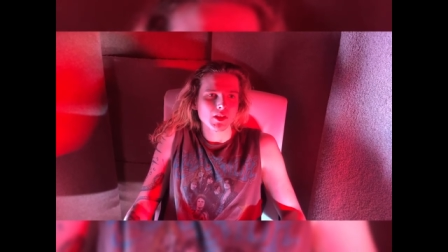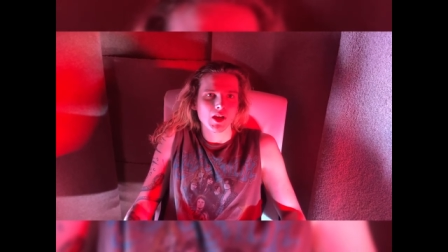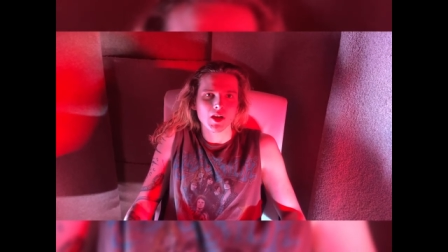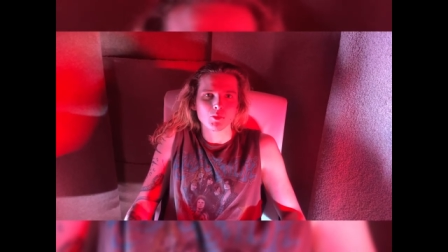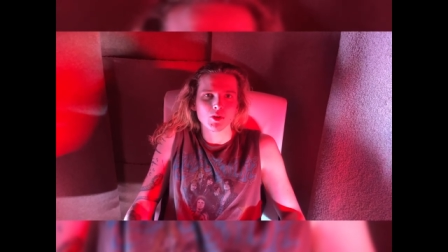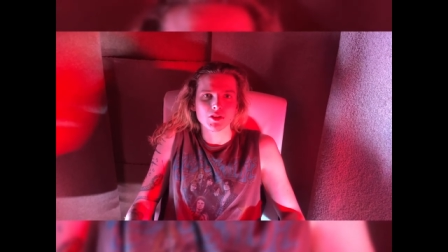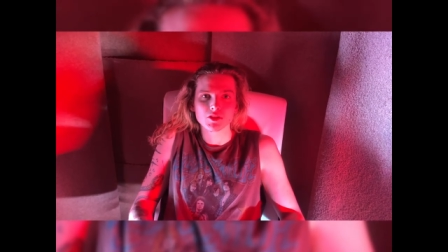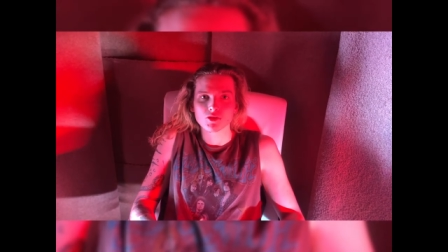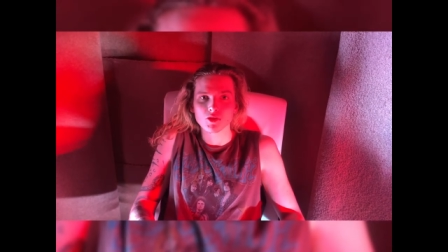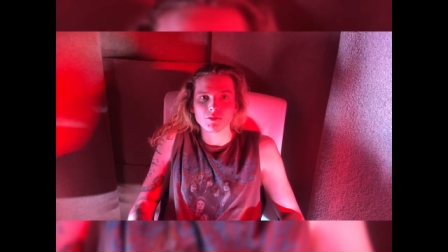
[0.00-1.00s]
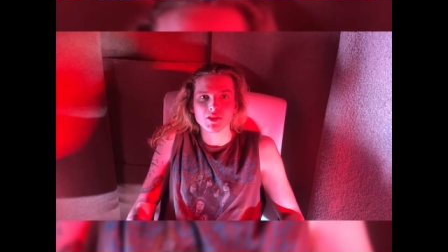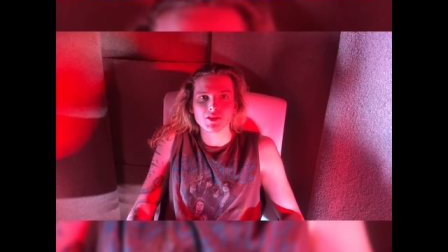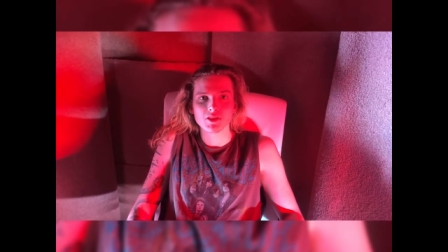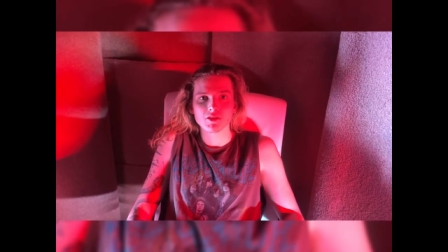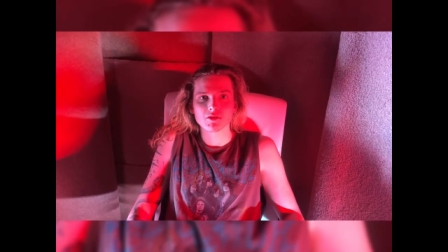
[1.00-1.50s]
um, Winter Storm
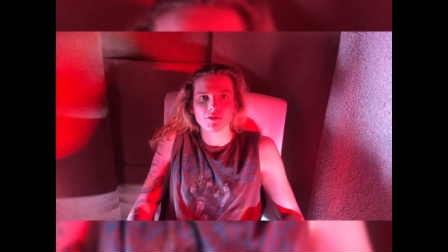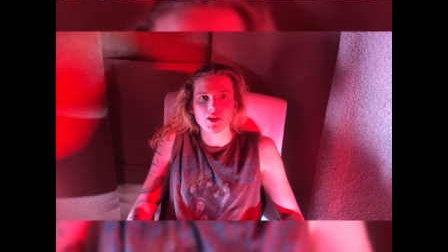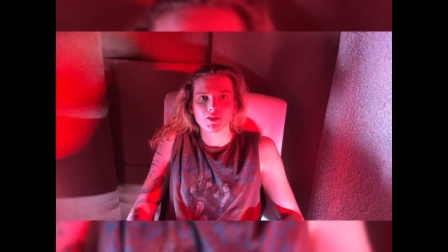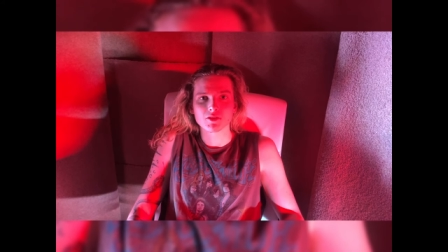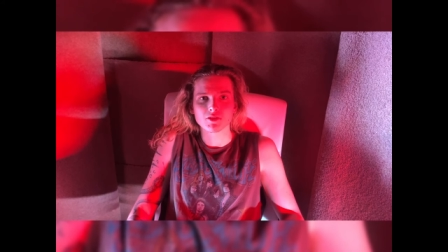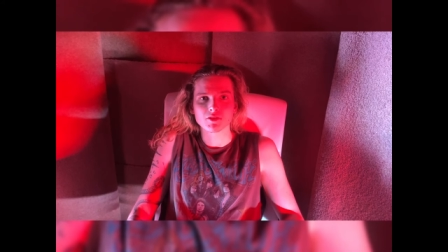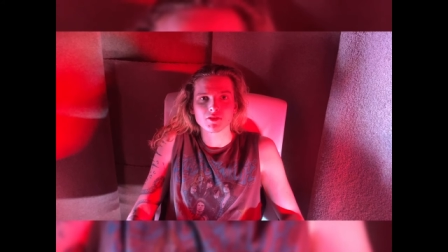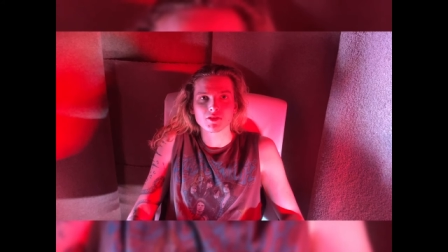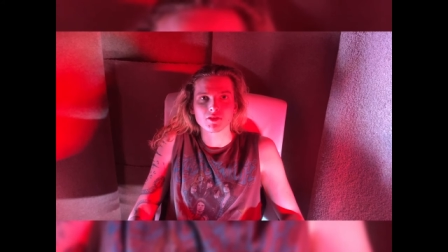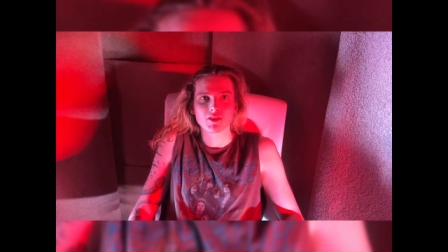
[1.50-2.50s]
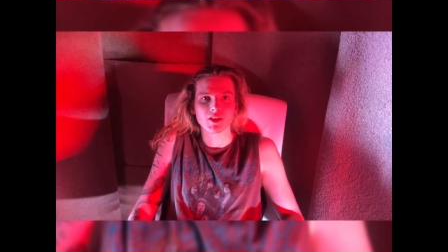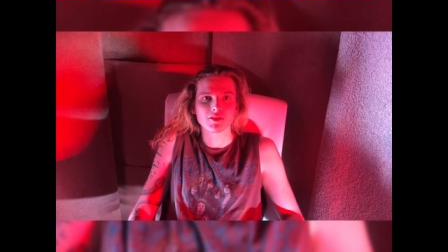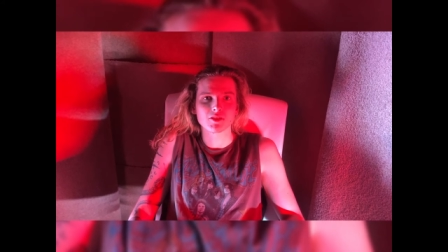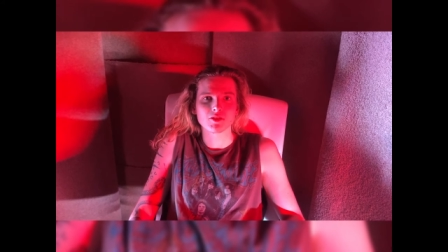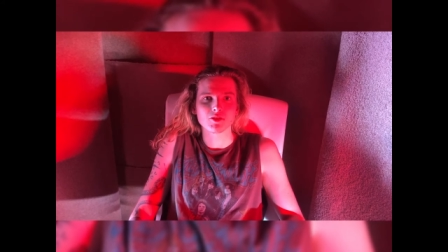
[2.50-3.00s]
this year as well. So so
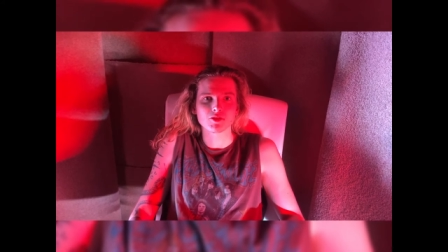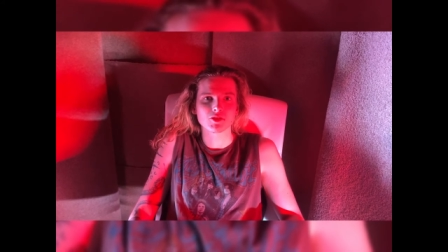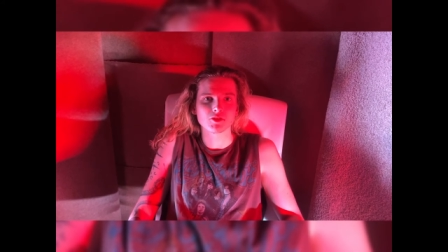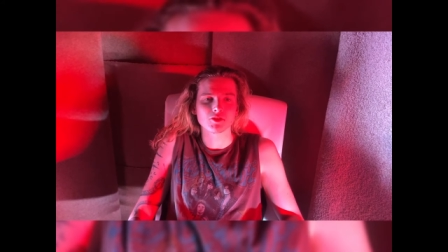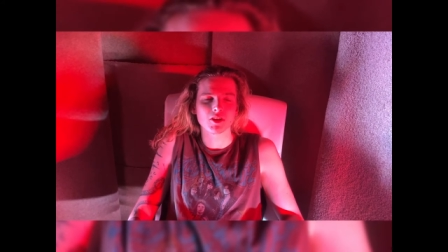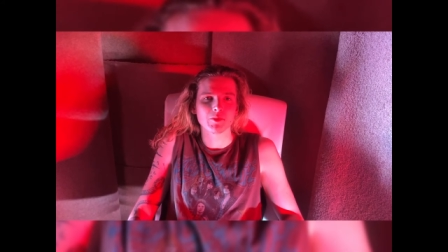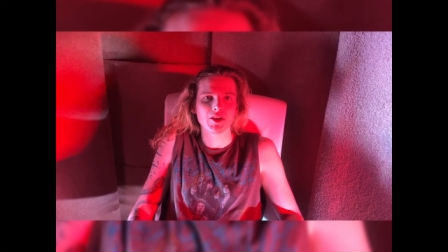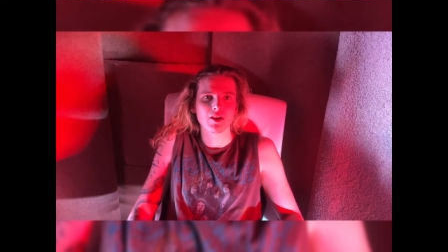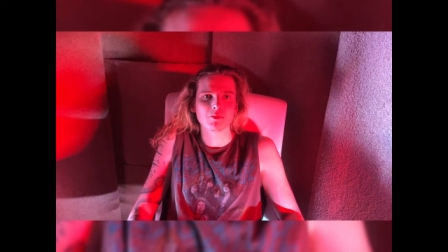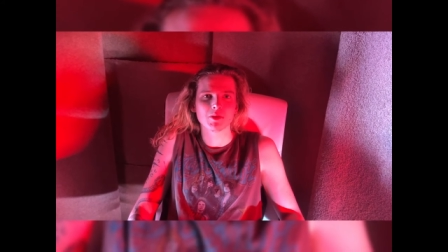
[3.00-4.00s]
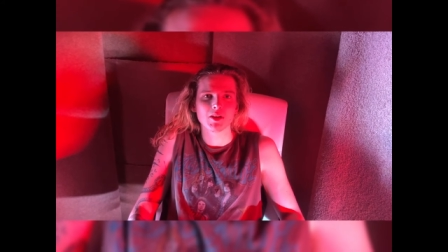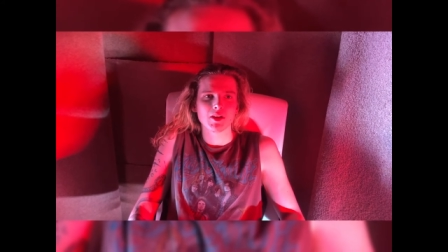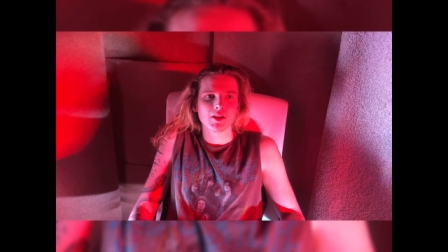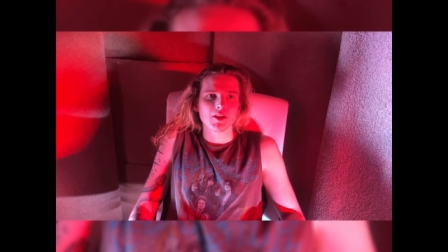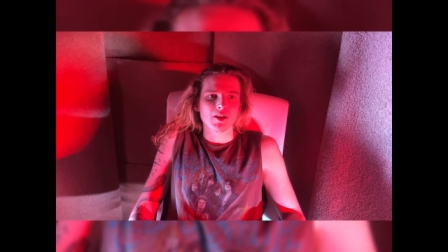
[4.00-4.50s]
tons of cool shows coming up.
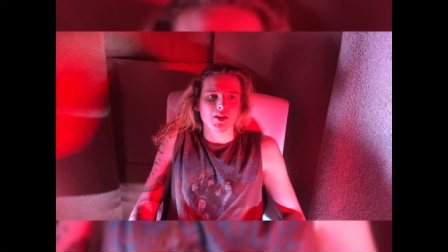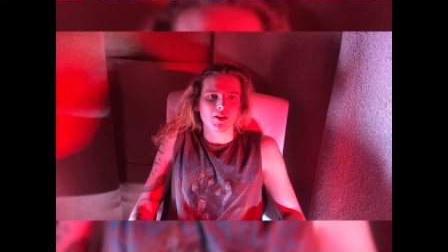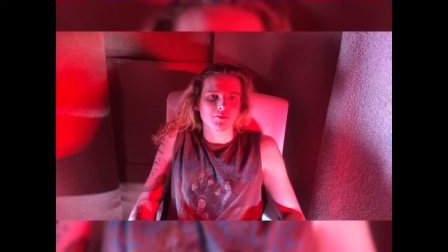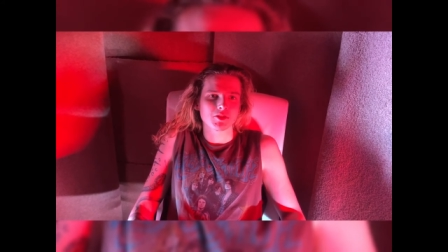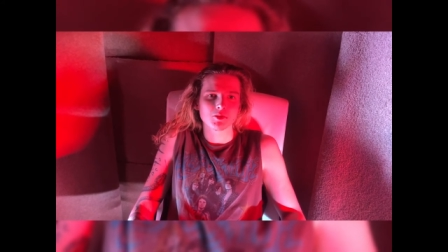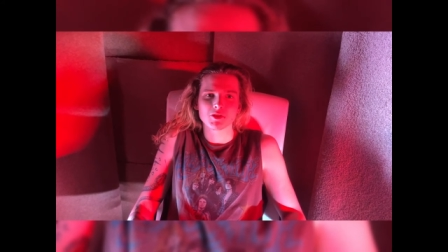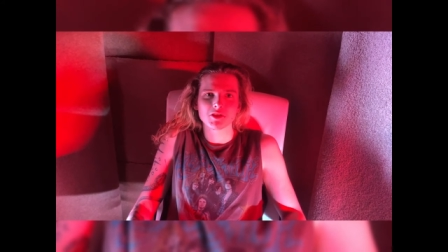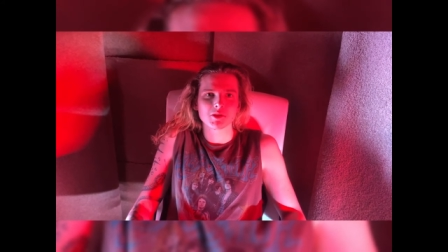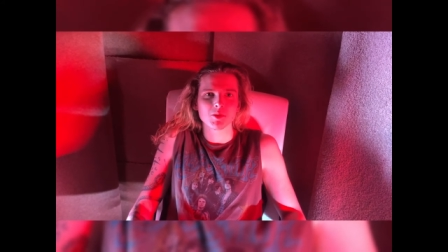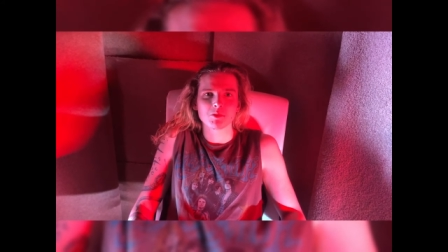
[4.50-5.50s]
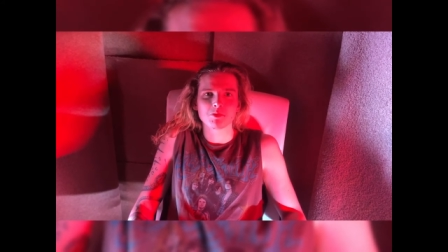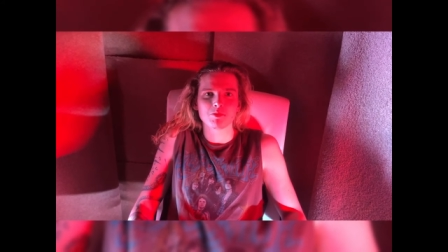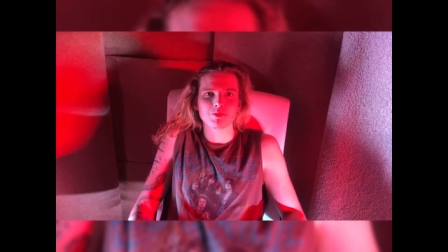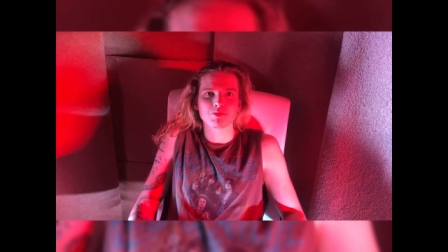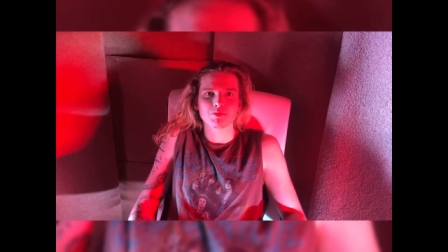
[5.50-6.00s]
Um, so we're just going to be
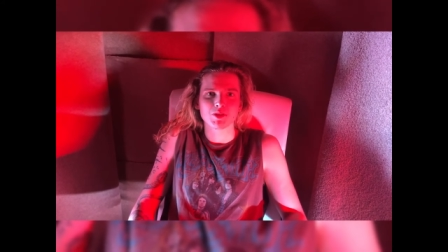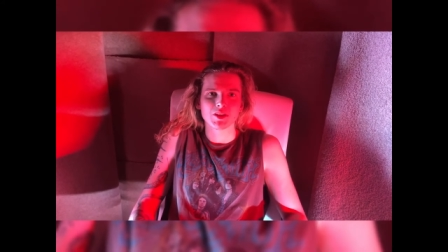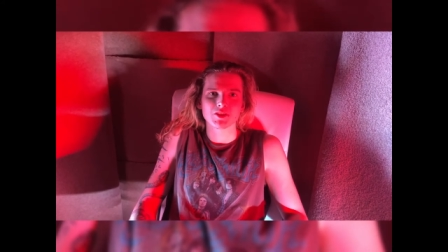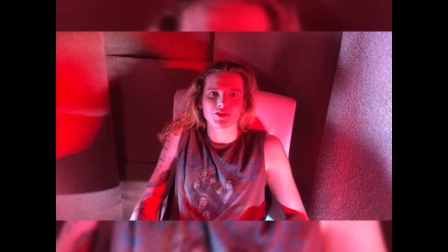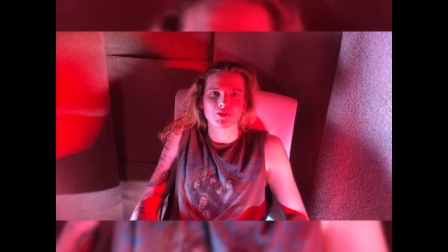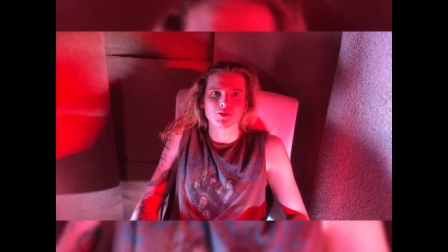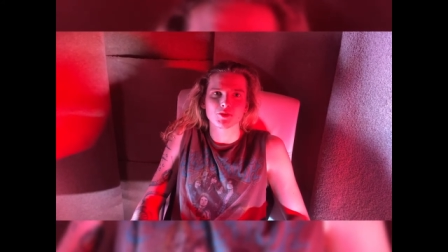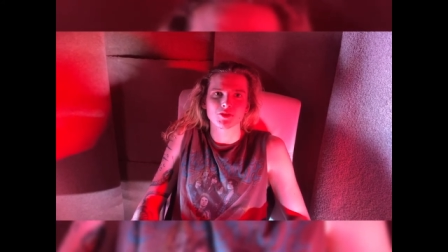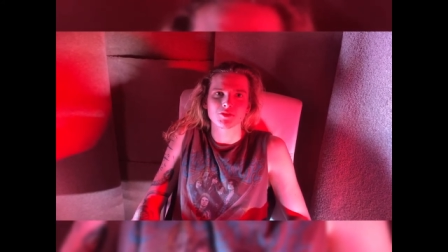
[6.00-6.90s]
playing shows